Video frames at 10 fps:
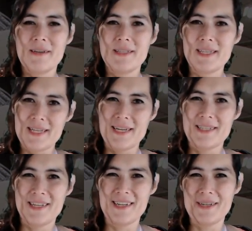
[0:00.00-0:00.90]

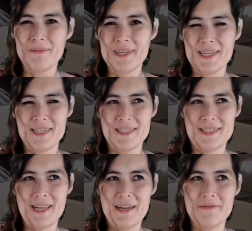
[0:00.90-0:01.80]
disaster
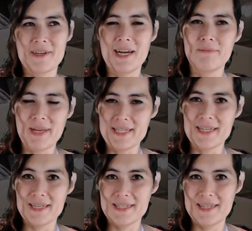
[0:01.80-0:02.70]
because I forgot
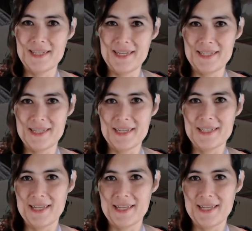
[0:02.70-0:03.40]
basic statistics,